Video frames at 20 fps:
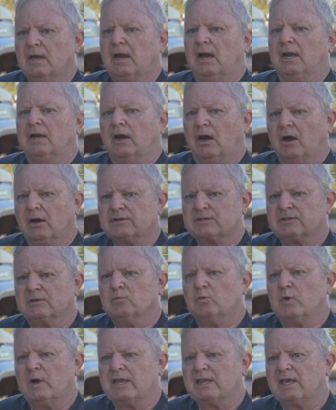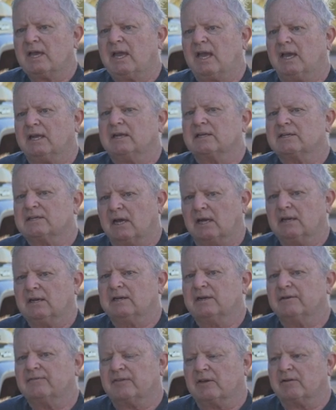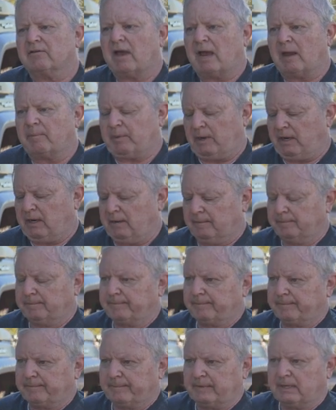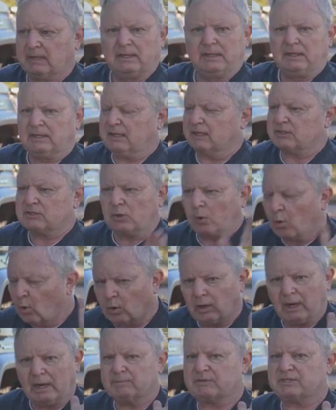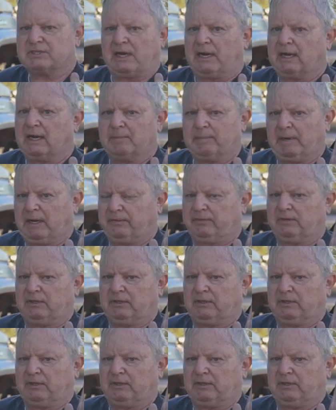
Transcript: and ask them where they had it done and if they're happy. That's all I'm saying about